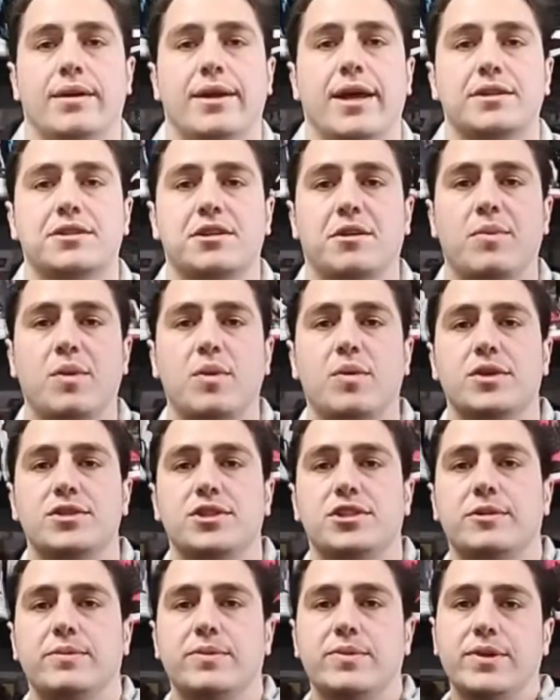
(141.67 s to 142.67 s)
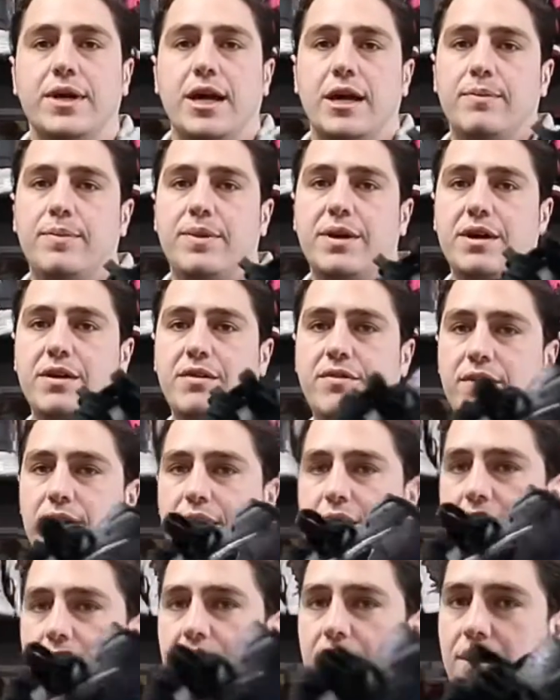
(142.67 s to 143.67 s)
Next up on what's shipping, we got a pair of
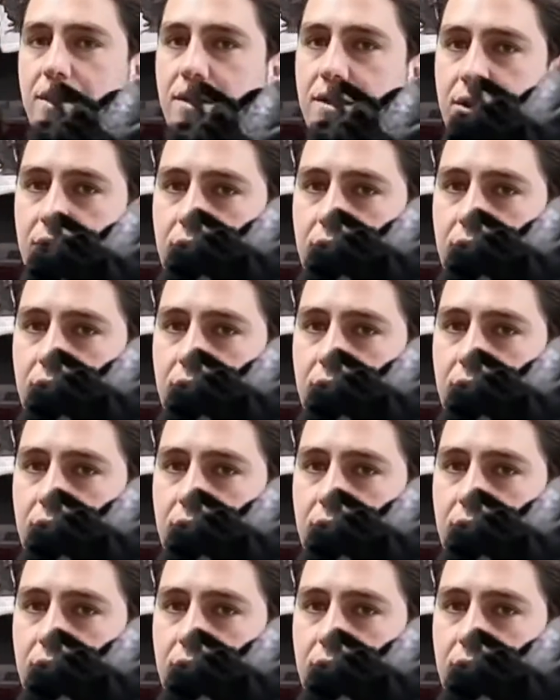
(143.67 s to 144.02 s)
Air